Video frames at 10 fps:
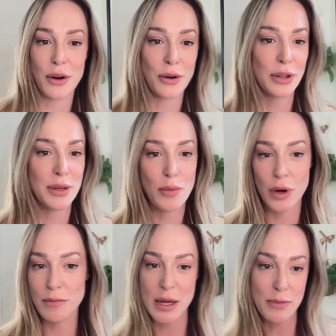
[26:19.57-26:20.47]
early
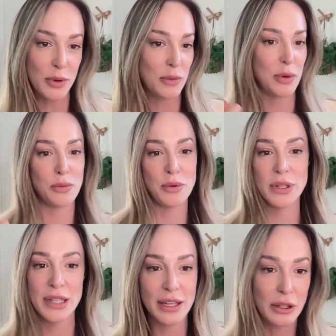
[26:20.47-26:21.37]
morning people and we're
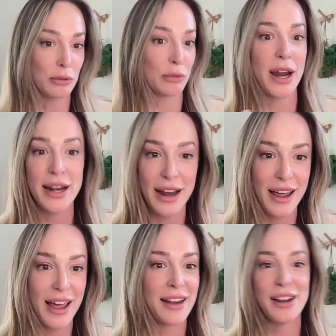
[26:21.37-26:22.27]
really great
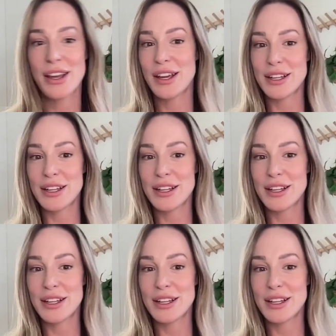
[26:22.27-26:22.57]
at